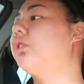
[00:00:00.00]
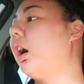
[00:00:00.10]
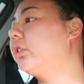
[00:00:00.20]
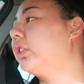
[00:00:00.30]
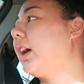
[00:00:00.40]

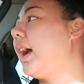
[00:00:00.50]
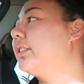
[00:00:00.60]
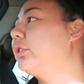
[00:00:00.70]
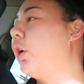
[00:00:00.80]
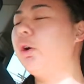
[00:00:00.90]
Doctor
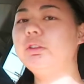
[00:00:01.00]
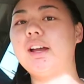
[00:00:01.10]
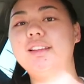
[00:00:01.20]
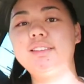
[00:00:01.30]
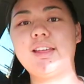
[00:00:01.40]
has told
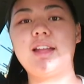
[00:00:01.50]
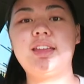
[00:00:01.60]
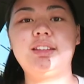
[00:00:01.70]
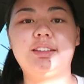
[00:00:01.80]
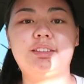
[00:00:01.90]
us that
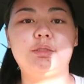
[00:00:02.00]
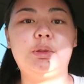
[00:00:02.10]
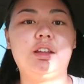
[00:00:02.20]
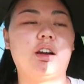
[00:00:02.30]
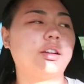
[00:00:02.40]
he needs to
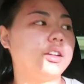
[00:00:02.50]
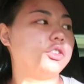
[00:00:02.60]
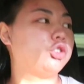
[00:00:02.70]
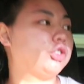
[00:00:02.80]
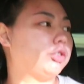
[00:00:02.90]
be on
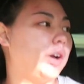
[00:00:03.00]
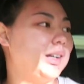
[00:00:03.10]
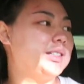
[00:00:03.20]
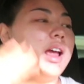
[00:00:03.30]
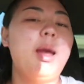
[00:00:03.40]

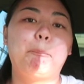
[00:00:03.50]
strict